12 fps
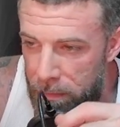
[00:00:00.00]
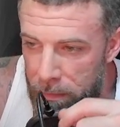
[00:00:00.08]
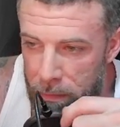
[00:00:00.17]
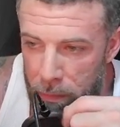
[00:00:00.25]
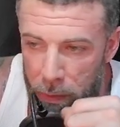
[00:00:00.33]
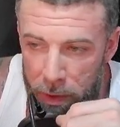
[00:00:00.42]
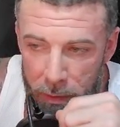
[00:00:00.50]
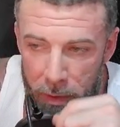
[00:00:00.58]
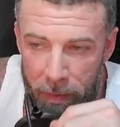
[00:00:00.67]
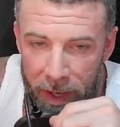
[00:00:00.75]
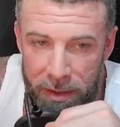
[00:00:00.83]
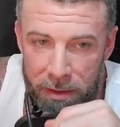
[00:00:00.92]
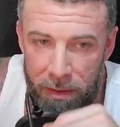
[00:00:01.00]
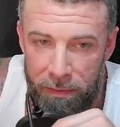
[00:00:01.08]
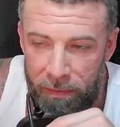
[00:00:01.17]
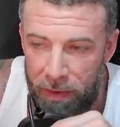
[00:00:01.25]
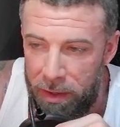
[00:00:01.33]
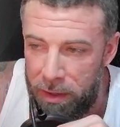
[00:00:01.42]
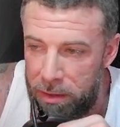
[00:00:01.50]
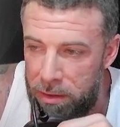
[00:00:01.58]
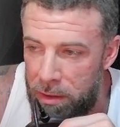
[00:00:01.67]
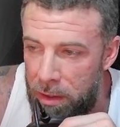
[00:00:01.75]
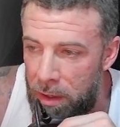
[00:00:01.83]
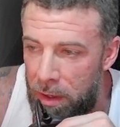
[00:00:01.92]
When it remains
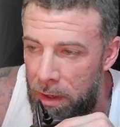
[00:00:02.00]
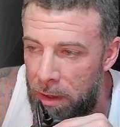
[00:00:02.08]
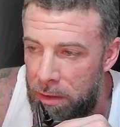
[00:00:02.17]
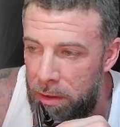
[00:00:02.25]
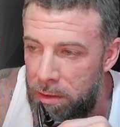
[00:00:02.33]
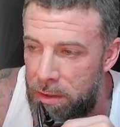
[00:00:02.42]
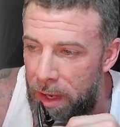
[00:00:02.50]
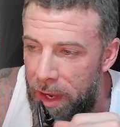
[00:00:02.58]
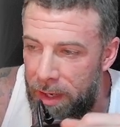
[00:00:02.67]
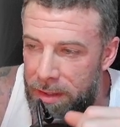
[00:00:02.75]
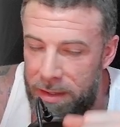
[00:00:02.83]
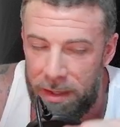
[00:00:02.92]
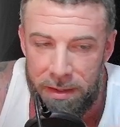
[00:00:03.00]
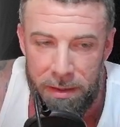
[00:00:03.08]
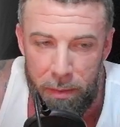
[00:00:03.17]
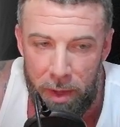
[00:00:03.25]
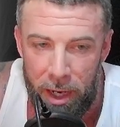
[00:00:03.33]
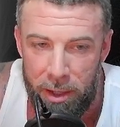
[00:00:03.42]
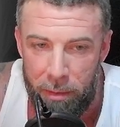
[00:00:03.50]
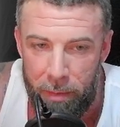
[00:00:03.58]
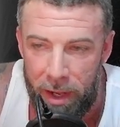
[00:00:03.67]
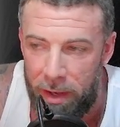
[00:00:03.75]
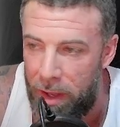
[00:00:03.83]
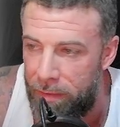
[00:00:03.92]
unfinished, there's excess supply and
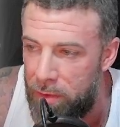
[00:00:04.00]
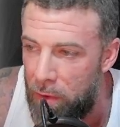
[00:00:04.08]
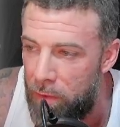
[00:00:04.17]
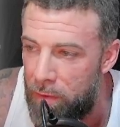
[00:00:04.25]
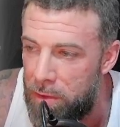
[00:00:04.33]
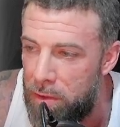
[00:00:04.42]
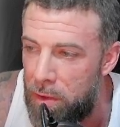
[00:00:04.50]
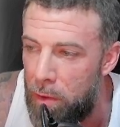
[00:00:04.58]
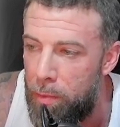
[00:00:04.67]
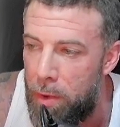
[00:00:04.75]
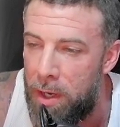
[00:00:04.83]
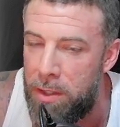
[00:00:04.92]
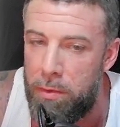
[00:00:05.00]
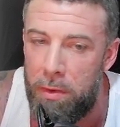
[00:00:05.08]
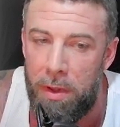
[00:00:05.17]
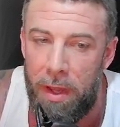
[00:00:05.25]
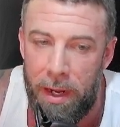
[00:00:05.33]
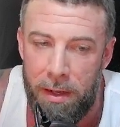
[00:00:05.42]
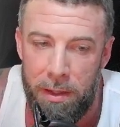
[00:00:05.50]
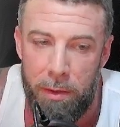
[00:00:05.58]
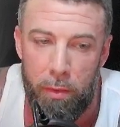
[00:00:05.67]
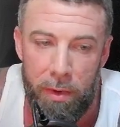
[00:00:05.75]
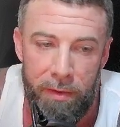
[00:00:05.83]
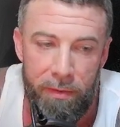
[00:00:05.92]
demand left over. So price will likely
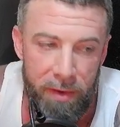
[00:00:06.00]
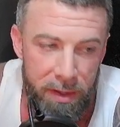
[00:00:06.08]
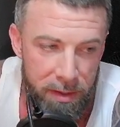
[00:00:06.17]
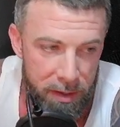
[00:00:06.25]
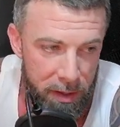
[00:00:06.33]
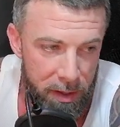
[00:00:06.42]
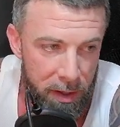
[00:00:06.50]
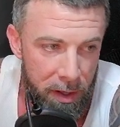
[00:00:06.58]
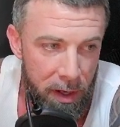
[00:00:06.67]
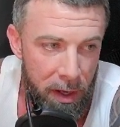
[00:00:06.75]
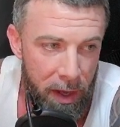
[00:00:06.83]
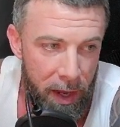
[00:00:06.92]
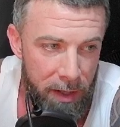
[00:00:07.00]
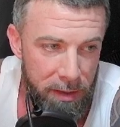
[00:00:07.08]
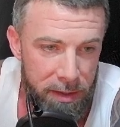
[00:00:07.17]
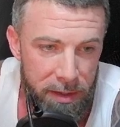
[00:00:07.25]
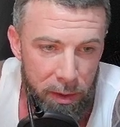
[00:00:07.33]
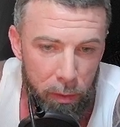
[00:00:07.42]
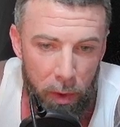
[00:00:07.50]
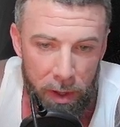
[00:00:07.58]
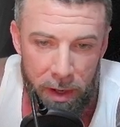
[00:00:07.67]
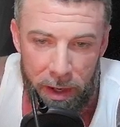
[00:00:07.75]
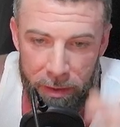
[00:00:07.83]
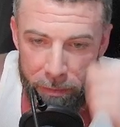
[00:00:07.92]
revisit and see what
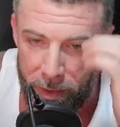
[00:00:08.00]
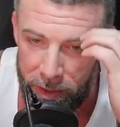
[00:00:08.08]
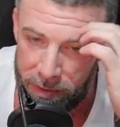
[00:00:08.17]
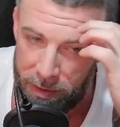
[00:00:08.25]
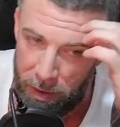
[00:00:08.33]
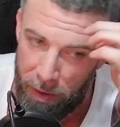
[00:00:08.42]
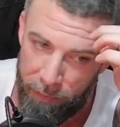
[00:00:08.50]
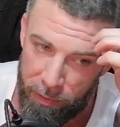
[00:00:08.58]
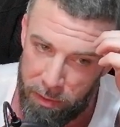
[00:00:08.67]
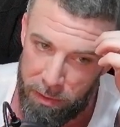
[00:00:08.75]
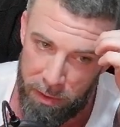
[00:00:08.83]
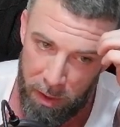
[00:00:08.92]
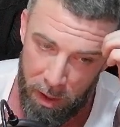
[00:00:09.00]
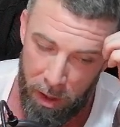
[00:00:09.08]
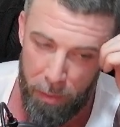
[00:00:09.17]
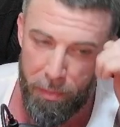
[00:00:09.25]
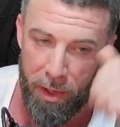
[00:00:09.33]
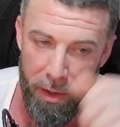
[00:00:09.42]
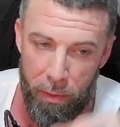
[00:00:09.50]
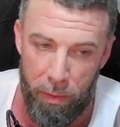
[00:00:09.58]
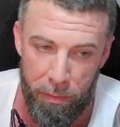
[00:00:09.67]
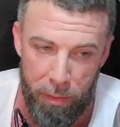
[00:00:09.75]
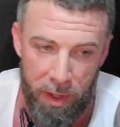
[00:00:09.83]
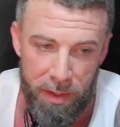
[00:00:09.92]
kind of bids and offers appear
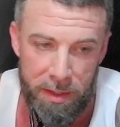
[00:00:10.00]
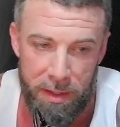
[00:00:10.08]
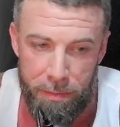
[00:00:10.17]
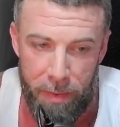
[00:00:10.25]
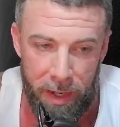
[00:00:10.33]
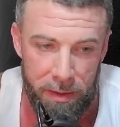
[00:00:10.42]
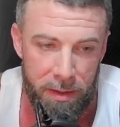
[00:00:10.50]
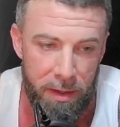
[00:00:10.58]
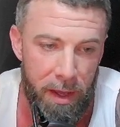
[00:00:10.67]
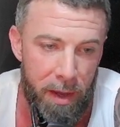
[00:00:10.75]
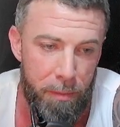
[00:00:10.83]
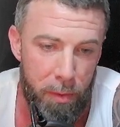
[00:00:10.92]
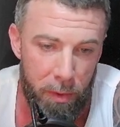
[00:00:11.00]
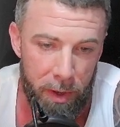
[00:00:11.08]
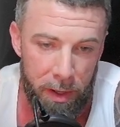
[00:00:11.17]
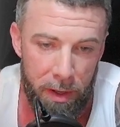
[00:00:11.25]
when price gets back to that point.